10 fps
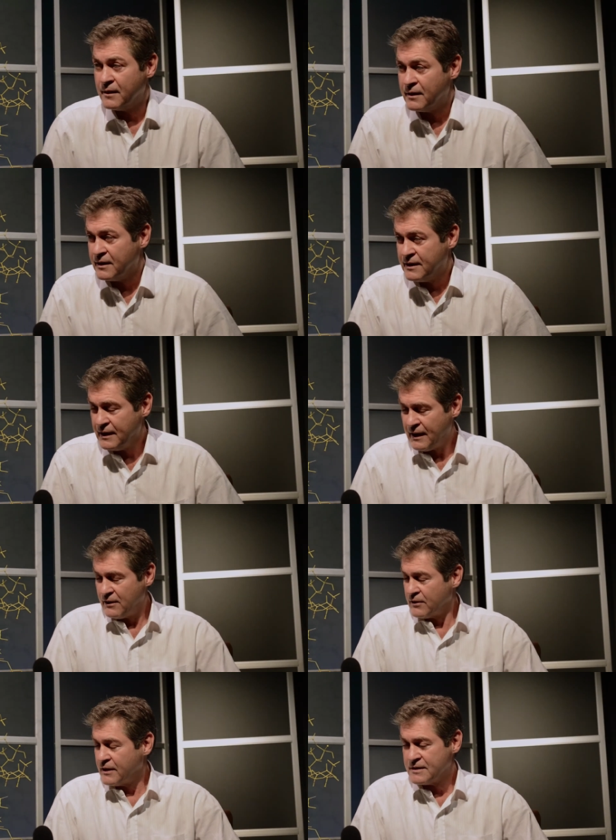The DNA
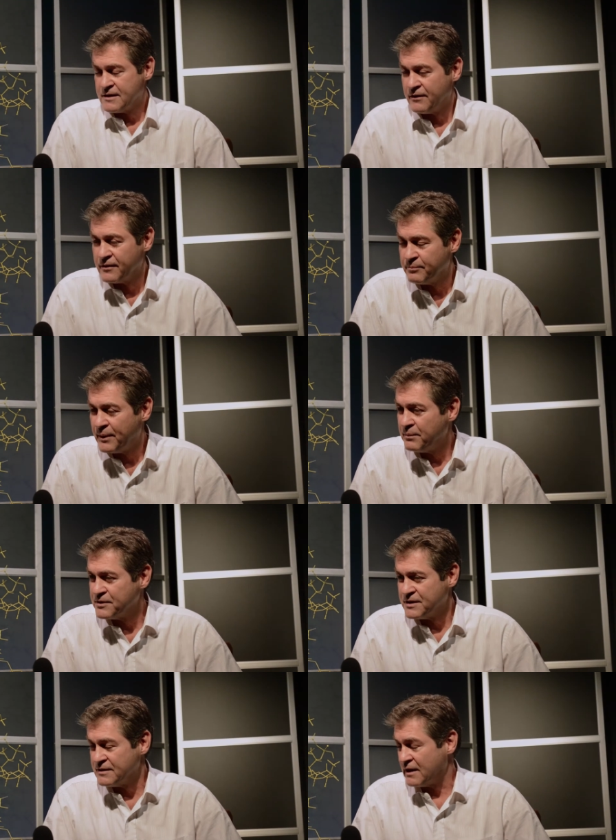Learning Center
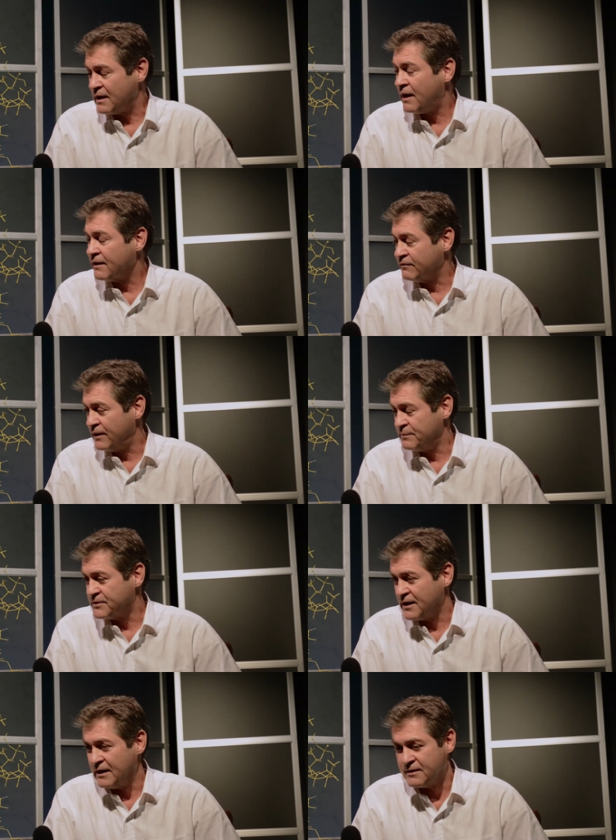publishes a lot of
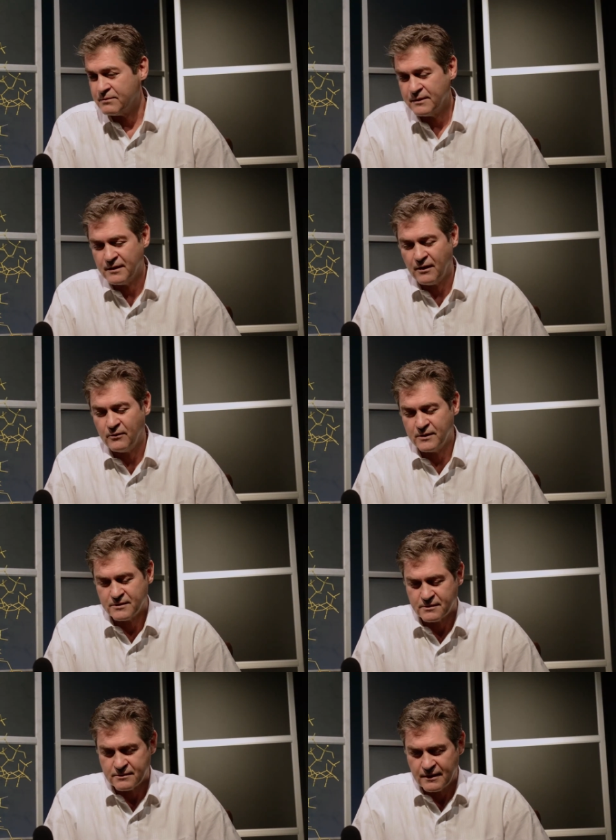websites. We
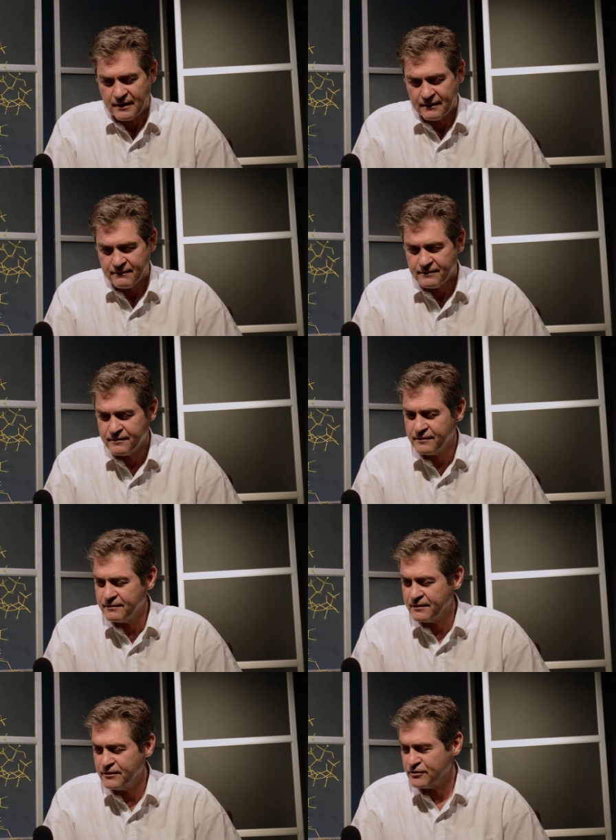always
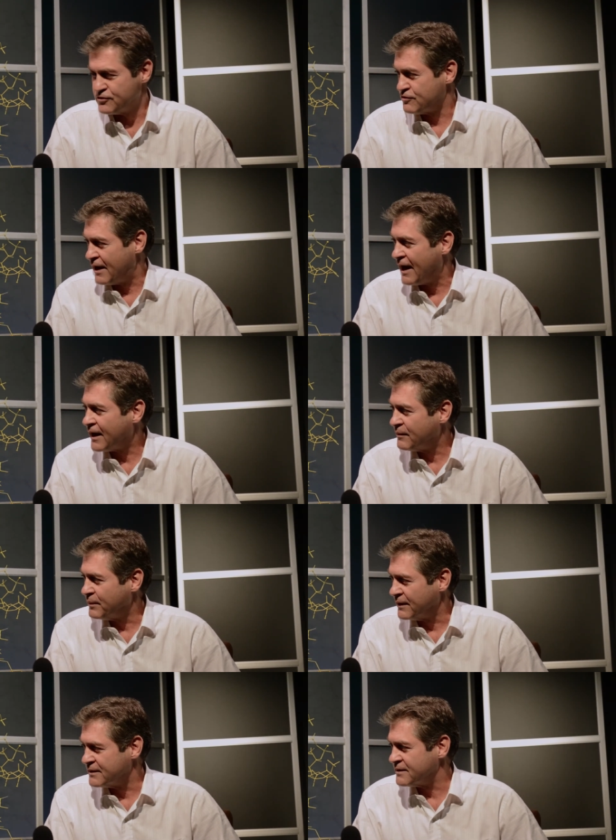lose track,
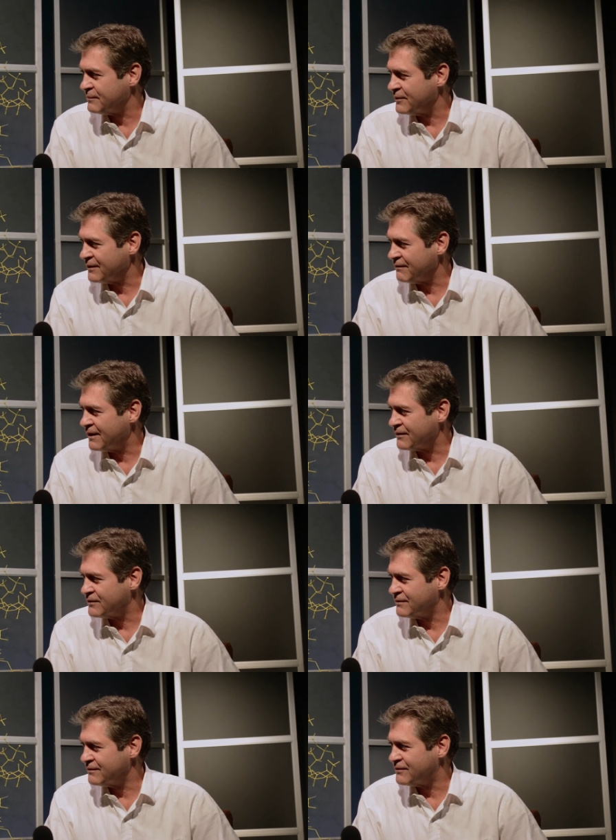but it's somewhere around
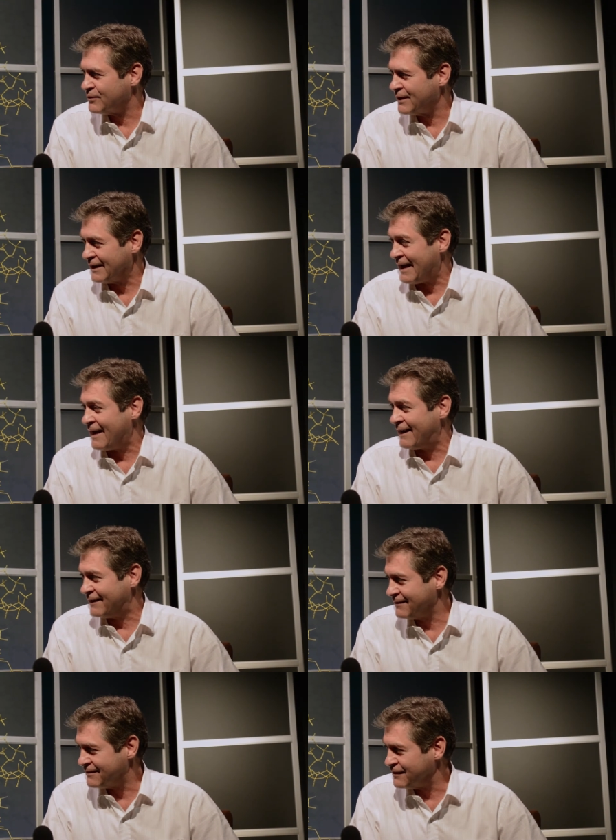
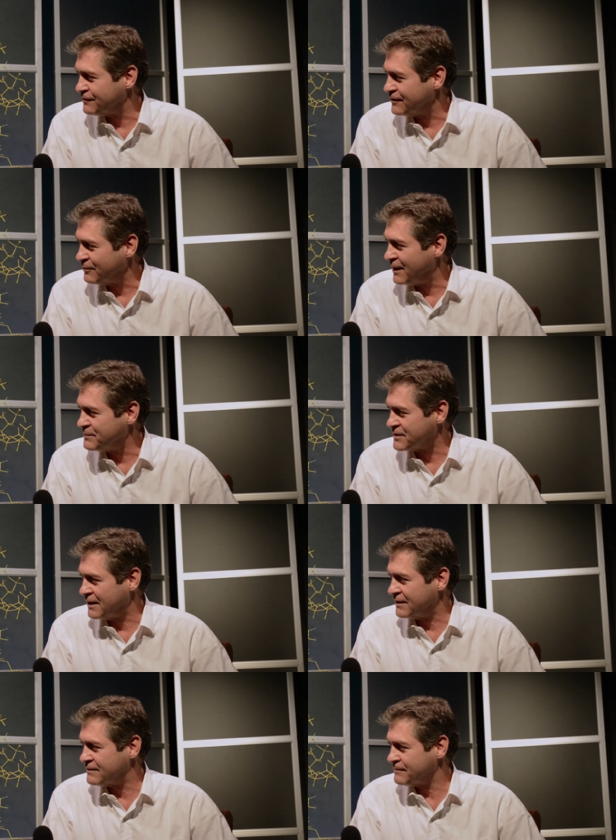28 different
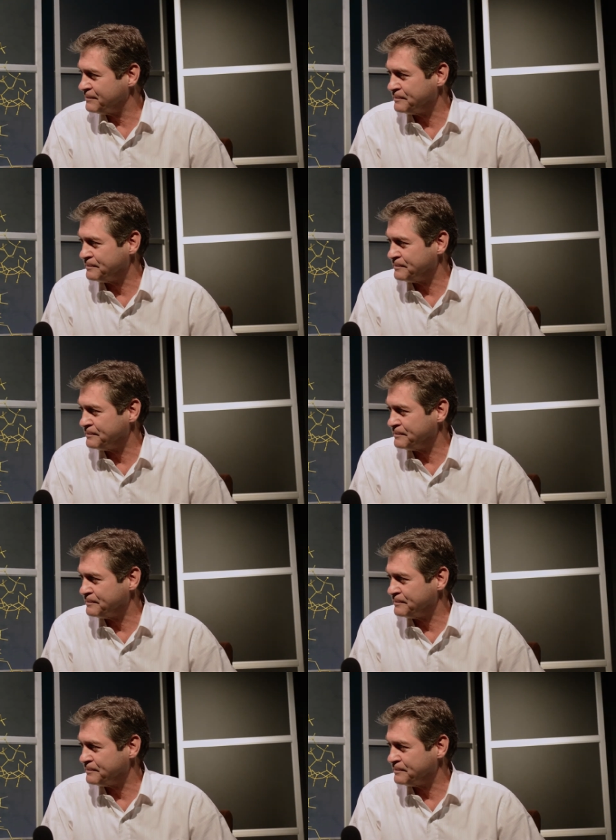websites.